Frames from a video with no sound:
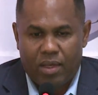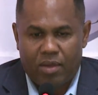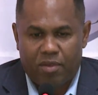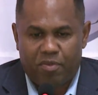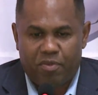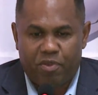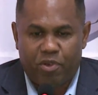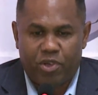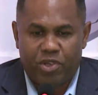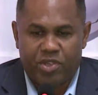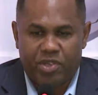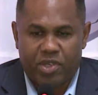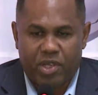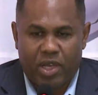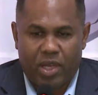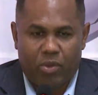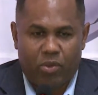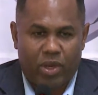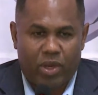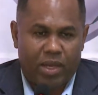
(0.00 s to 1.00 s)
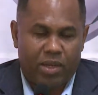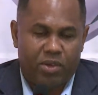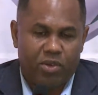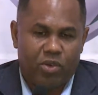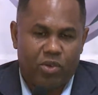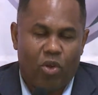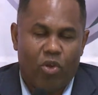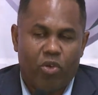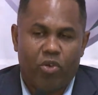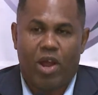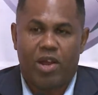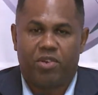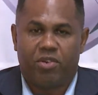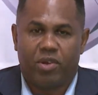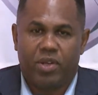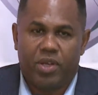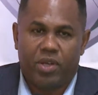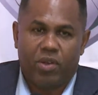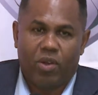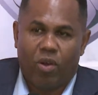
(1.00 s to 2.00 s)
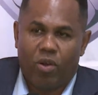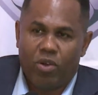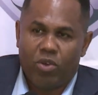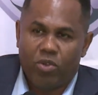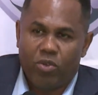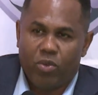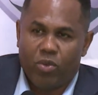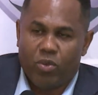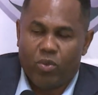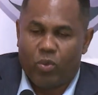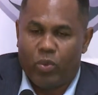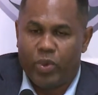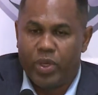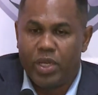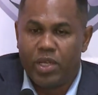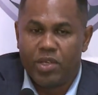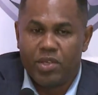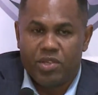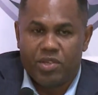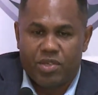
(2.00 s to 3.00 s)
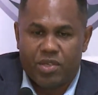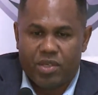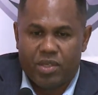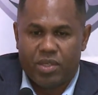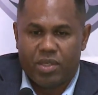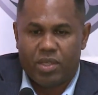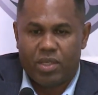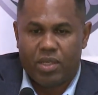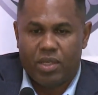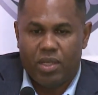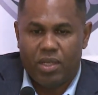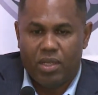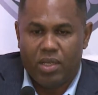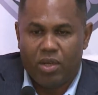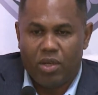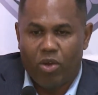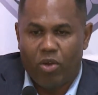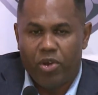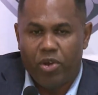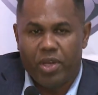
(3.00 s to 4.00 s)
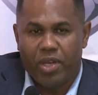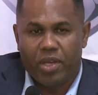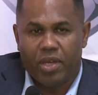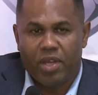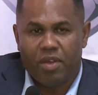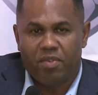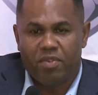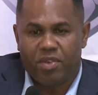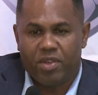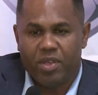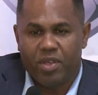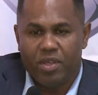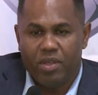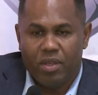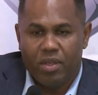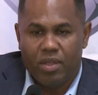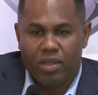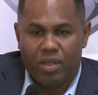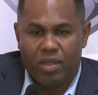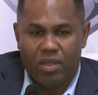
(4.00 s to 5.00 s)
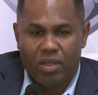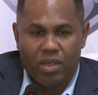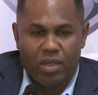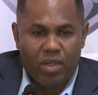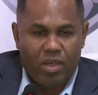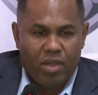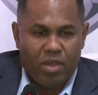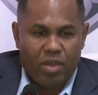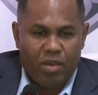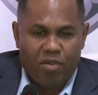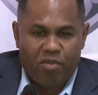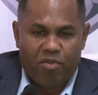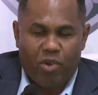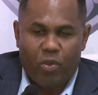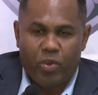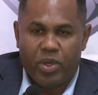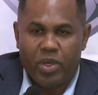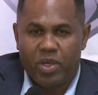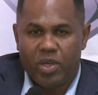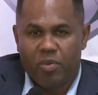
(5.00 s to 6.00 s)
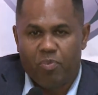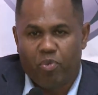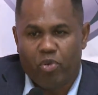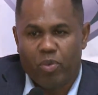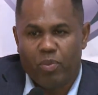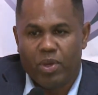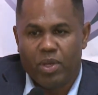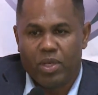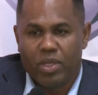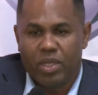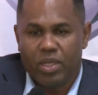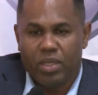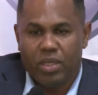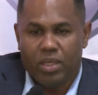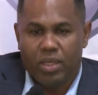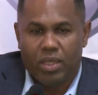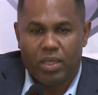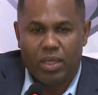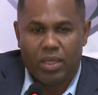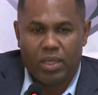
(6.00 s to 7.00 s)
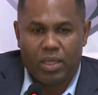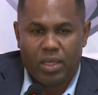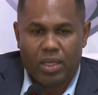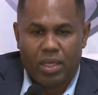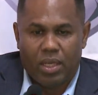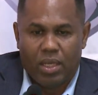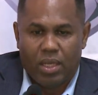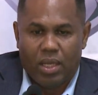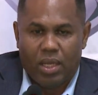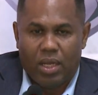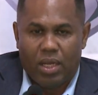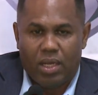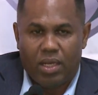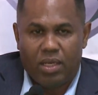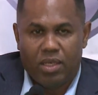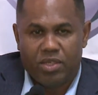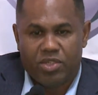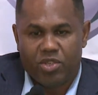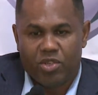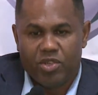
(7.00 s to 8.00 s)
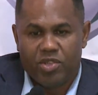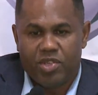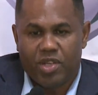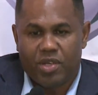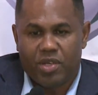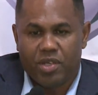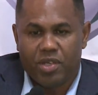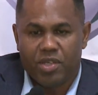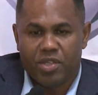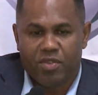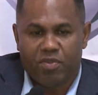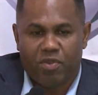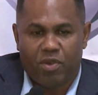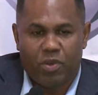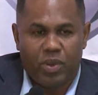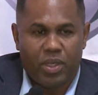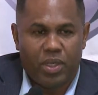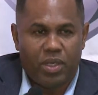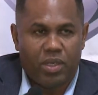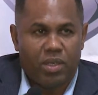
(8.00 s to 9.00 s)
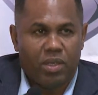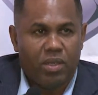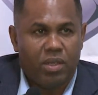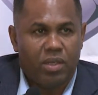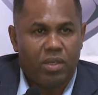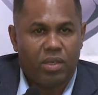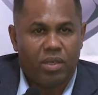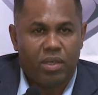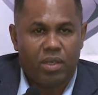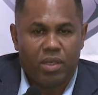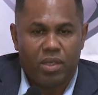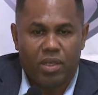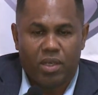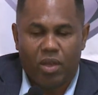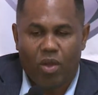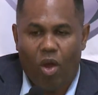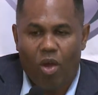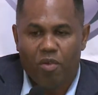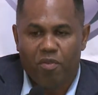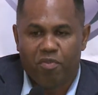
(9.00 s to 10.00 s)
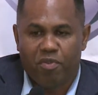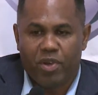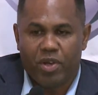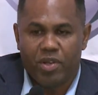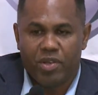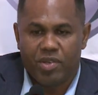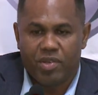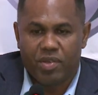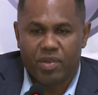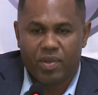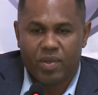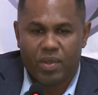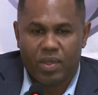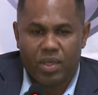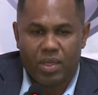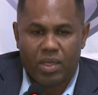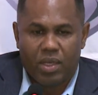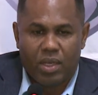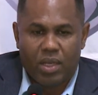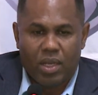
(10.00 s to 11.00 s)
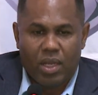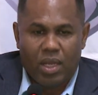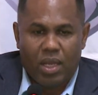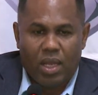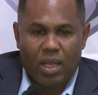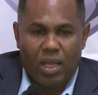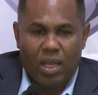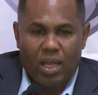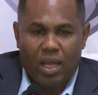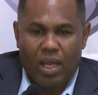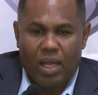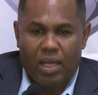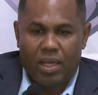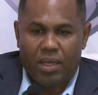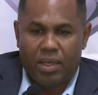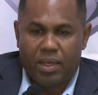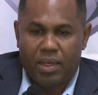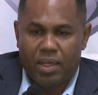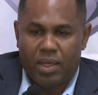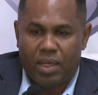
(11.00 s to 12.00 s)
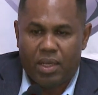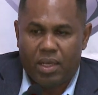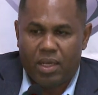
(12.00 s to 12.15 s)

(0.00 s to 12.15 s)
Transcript: First, I would like to congratulate all the winners, Hurricane FC for winning the Premier League, Sunsetters for winning the conference, and